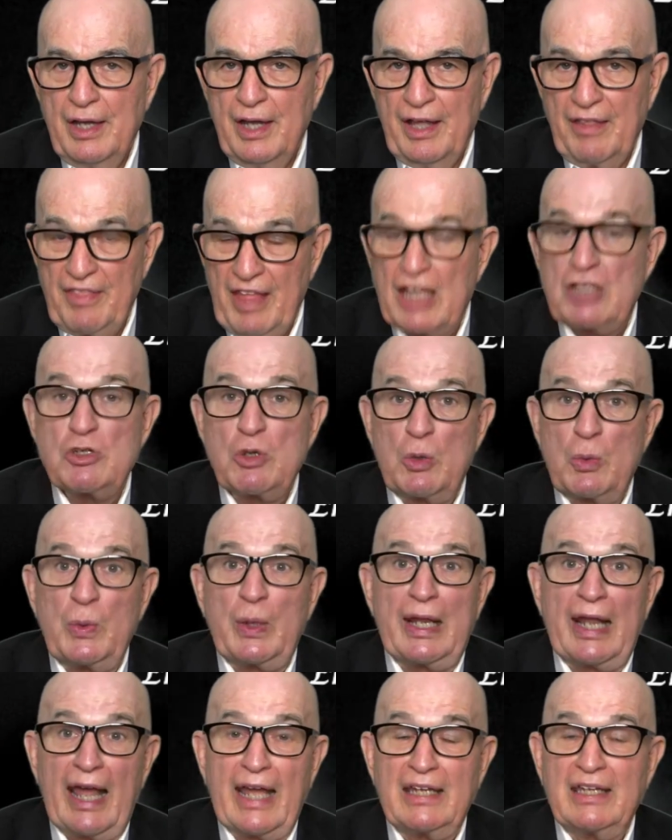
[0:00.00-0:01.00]
And that's what
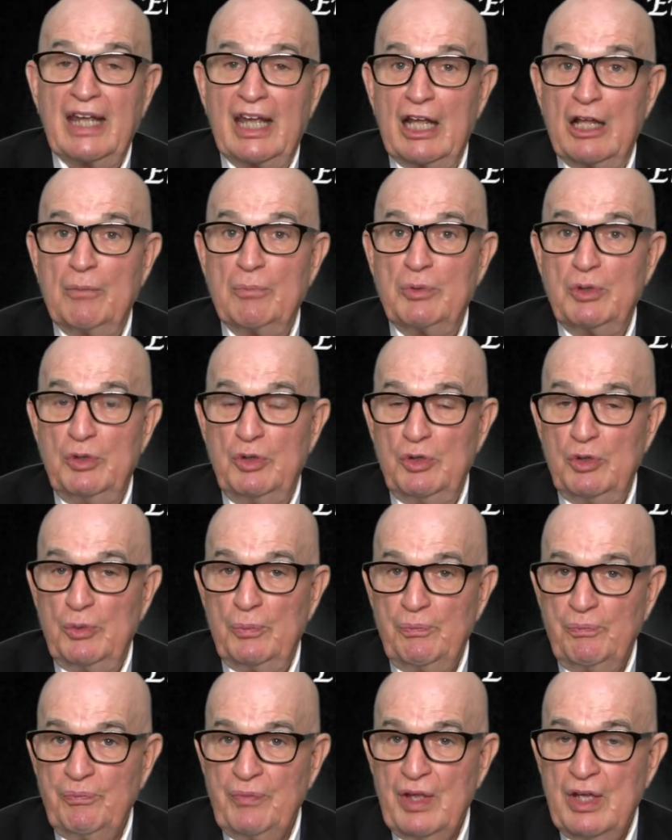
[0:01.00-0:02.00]
we'd like to help you do.
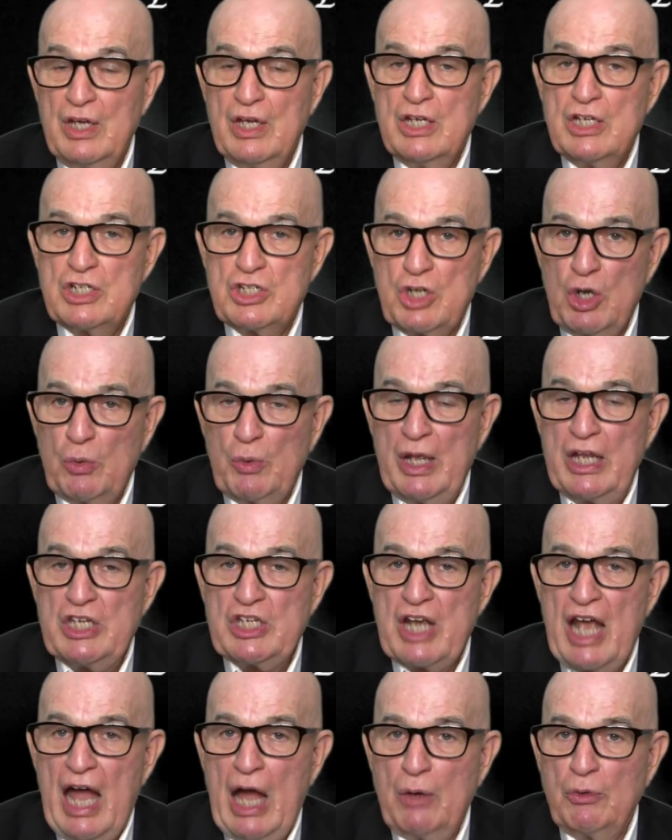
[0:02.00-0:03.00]
So
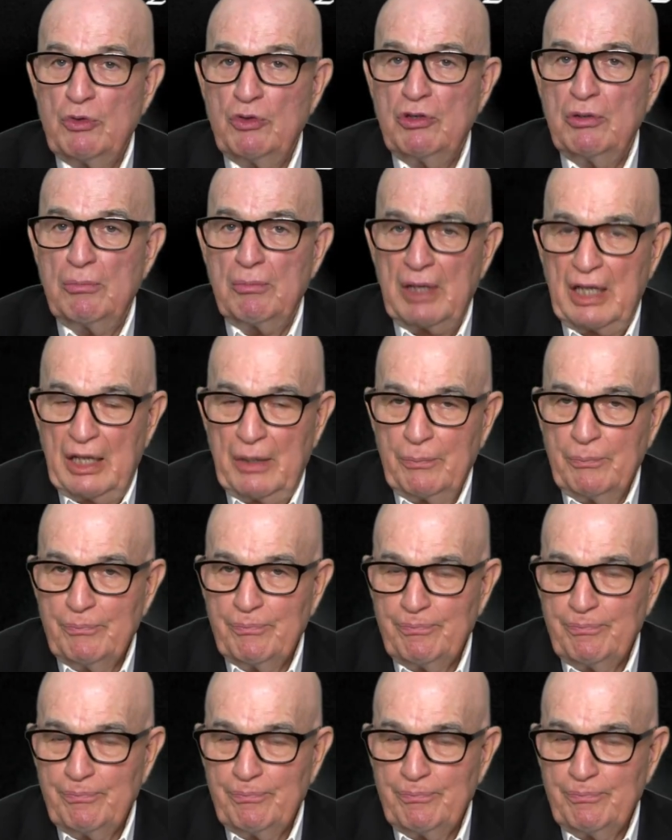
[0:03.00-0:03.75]
reach out to me.